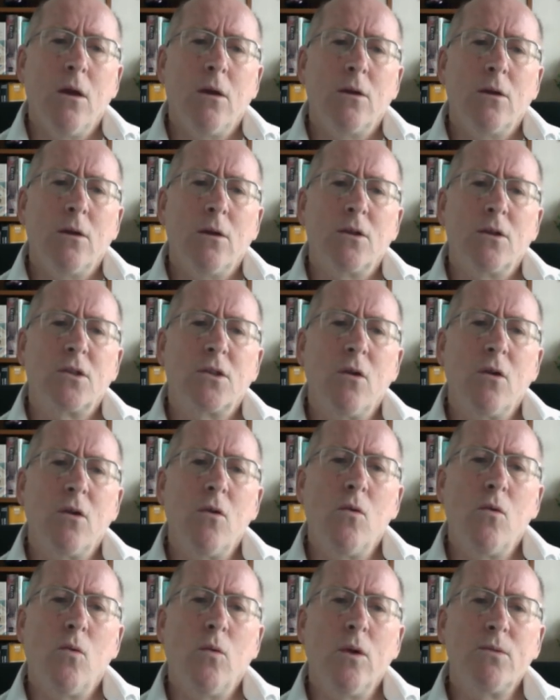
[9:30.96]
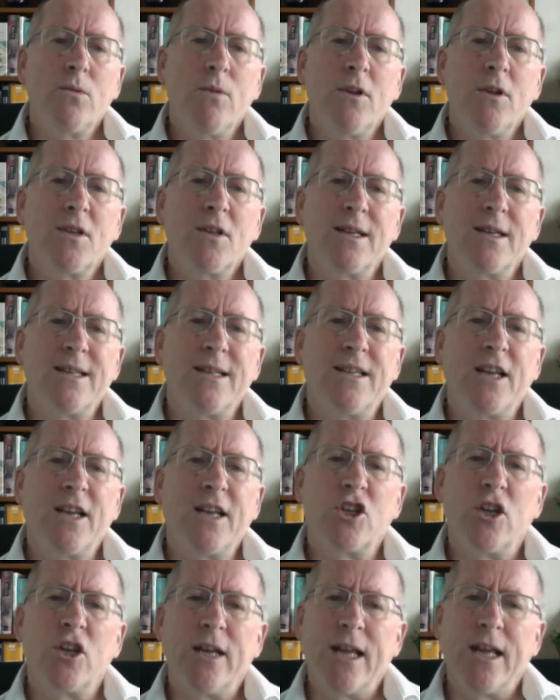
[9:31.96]
So Wordsworth's
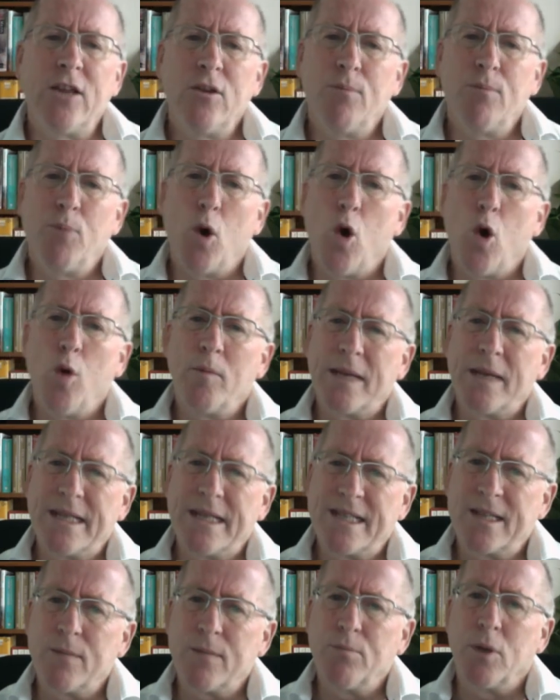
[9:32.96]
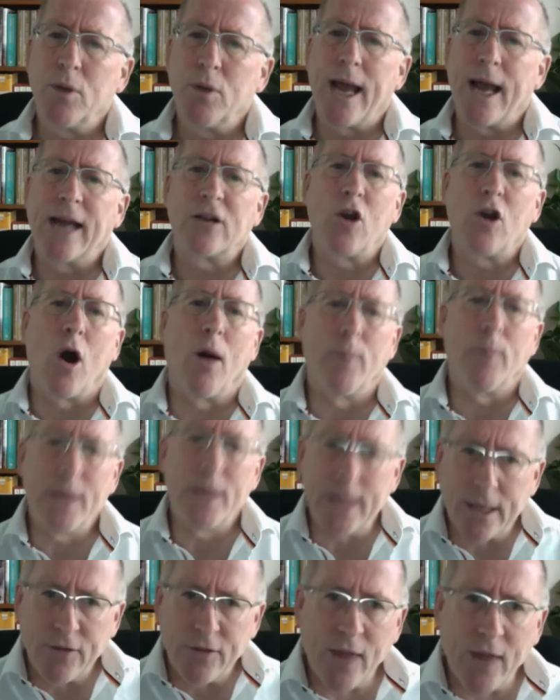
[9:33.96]
diction in the poem is simple and
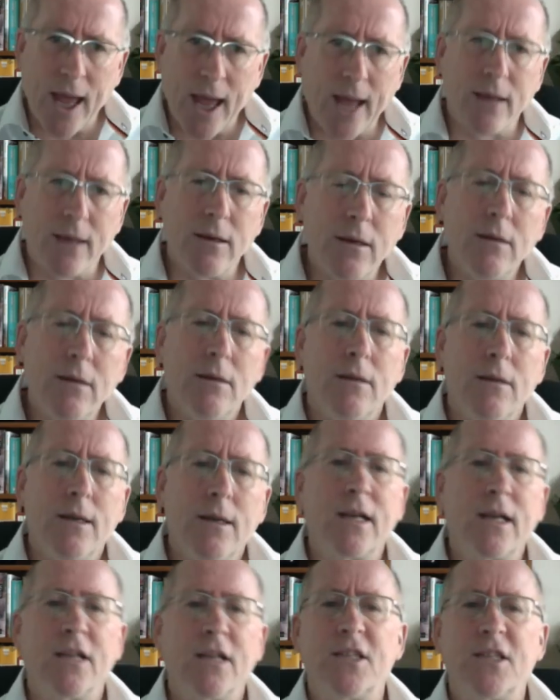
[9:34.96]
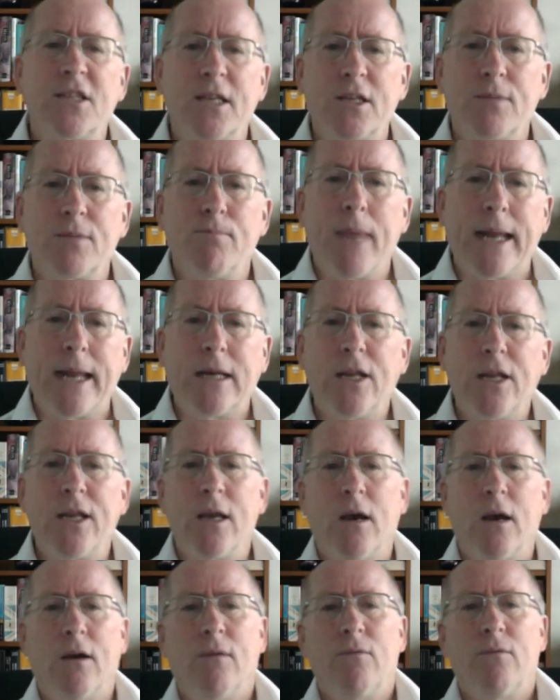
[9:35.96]
common in that it consists
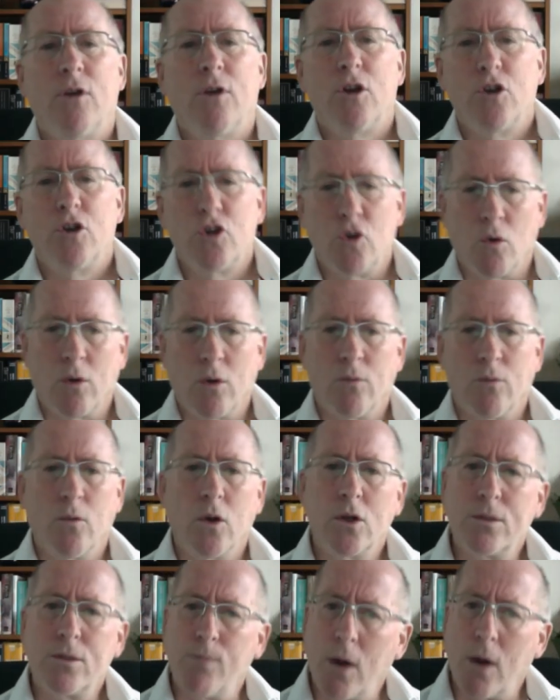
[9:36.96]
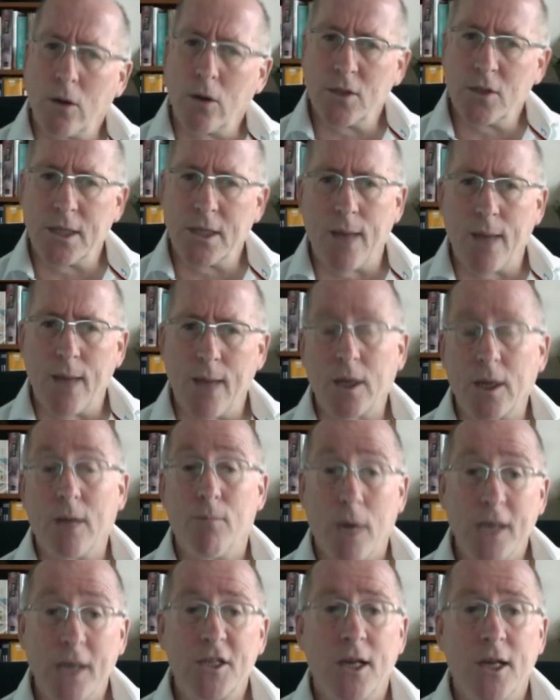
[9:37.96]
mainly of short words, monosyllabic and
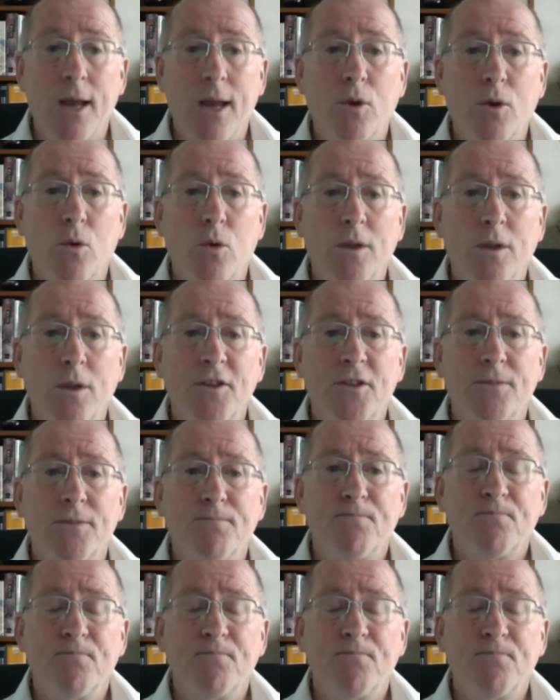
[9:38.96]
bisyllabic words.